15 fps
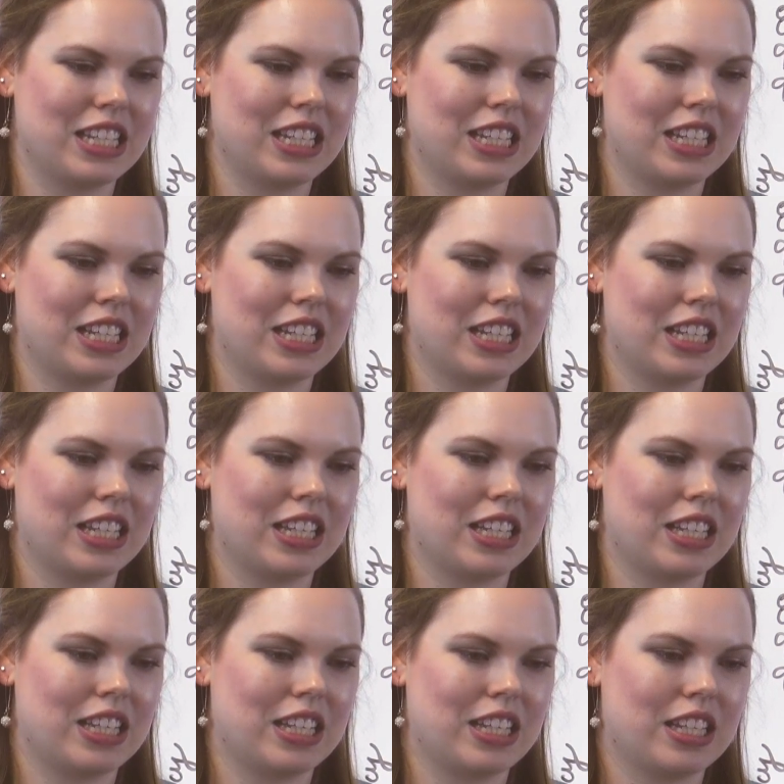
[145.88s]

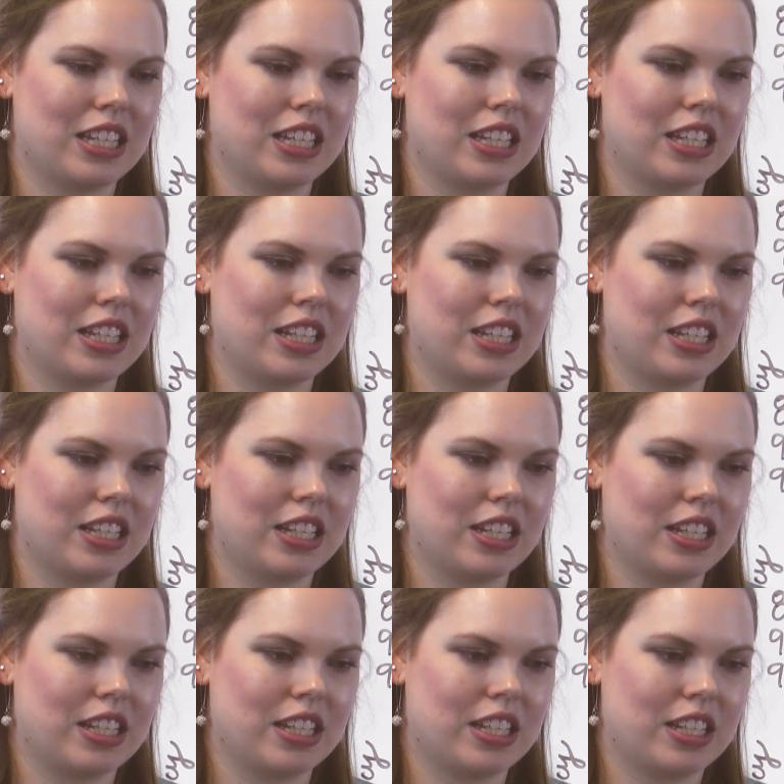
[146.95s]

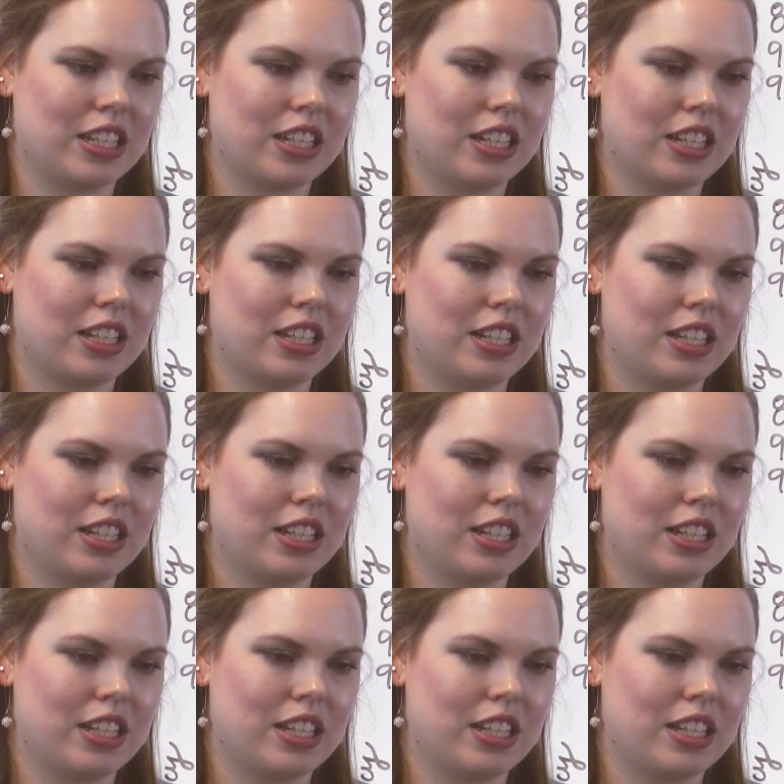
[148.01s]
(no one is talking)